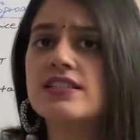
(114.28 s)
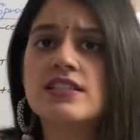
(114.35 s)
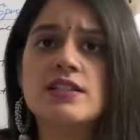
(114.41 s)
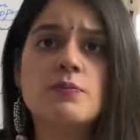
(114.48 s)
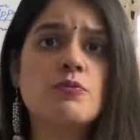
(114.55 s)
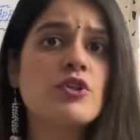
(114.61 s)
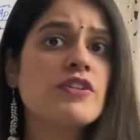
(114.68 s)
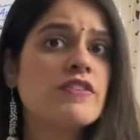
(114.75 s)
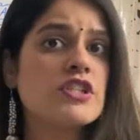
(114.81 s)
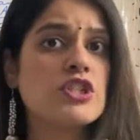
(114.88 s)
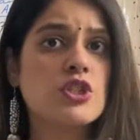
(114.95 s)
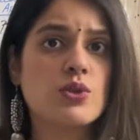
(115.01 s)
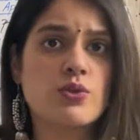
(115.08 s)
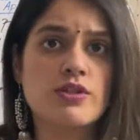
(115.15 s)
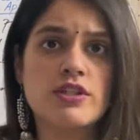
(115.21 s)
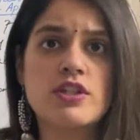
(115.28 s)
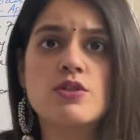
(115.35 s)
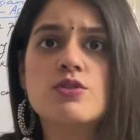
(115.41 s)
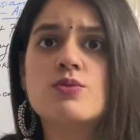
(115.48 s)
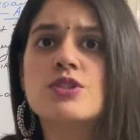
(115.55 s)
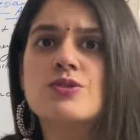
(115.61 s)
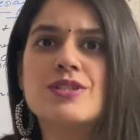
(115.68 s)
in the previous
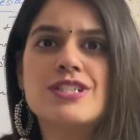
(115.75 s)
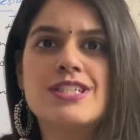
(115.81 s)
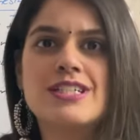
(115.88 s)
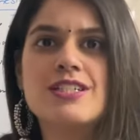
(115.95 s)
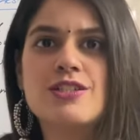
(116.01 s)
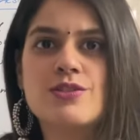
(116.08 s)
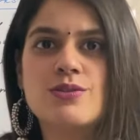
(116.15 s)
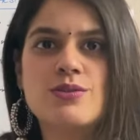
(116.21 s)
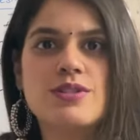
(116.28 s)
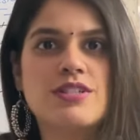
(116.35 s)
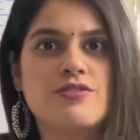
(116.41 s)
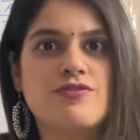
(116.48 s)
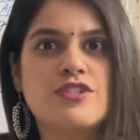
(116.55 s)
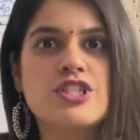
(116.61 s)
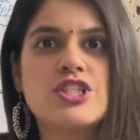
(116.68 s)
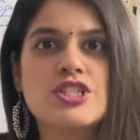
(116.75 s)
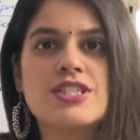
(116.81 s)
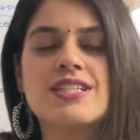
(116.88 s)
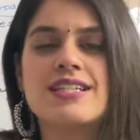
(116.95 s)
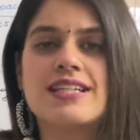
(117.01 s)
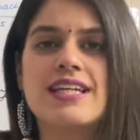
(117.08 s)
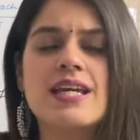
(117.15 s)
theories which we did, you know, the
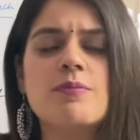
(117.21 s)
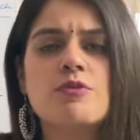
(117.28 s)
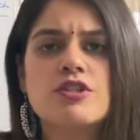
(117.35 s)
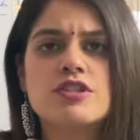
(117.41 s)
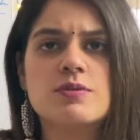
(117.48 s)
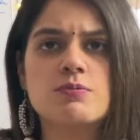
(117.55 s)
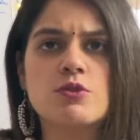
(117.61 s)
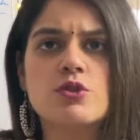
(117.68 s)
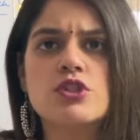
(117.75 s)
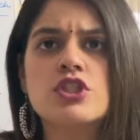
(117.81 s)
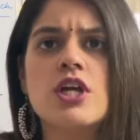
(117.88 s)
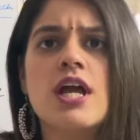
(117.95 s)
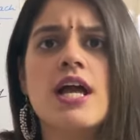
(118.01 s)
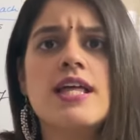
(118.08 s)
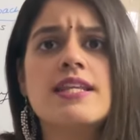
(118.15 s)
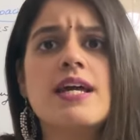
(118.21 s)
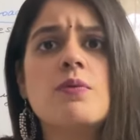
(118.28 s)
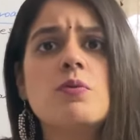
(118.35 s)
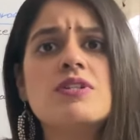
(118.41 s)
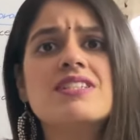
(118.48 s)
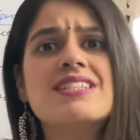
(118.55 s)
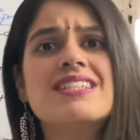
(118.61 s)
Fishers and the Cambridge approach, there
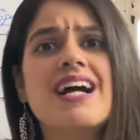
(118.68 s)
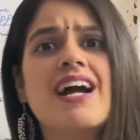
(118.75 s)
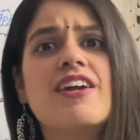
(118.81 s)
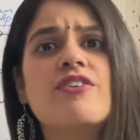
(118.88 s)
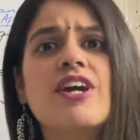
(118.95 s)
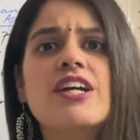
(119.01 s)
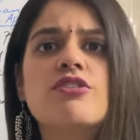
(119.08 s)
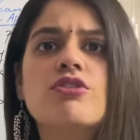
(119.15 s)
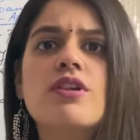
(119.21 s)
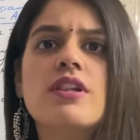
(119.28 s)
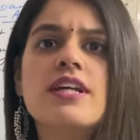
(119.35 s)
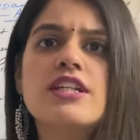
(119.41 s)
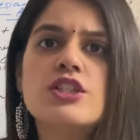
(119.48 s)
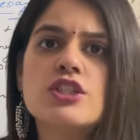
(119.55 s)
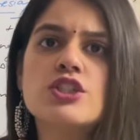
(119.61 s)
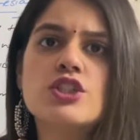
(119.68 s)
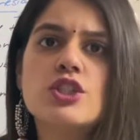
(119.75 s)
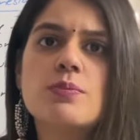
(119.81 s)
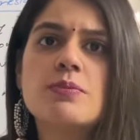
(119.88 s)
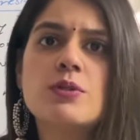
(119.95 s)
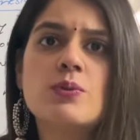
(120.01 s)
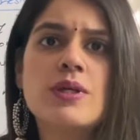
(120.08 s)
was a direct
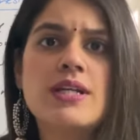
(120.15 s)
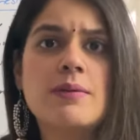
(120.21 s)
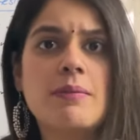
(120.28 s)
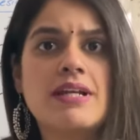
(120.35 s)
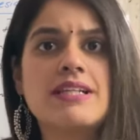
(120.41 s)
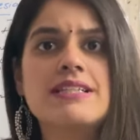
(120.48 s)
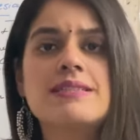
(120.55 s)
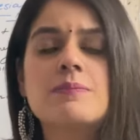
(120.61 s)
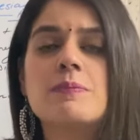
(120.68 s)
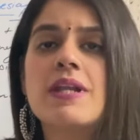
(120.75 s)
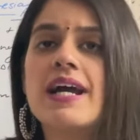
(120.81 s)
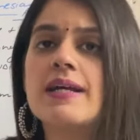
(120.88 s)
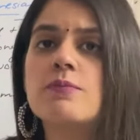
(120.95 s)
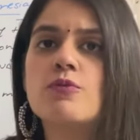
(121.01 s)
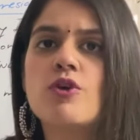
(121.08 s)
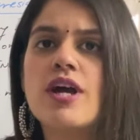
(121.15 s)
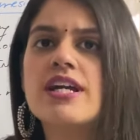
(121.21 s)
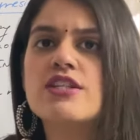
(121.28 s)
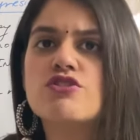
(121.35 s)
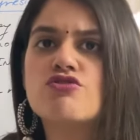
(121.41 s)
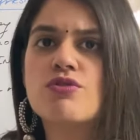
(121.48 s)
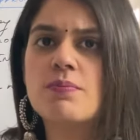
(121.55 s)
relationship between money supply and
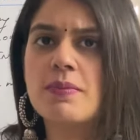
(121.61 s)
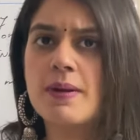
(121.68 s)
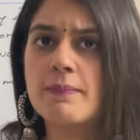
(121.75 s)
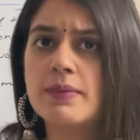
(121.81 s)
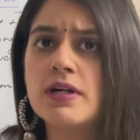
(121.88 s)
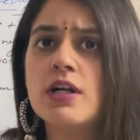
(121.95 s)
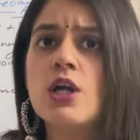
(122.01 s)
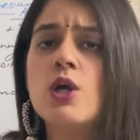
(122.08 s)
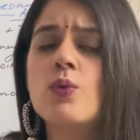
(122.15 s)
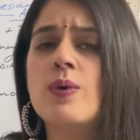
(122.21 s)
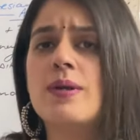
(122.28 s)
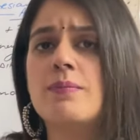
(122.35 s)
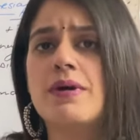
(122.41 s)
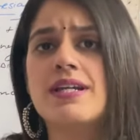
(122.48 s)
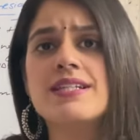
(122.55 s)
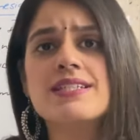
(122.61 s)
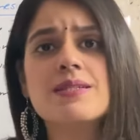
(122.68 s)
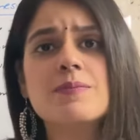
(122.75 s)
price. Remember, when money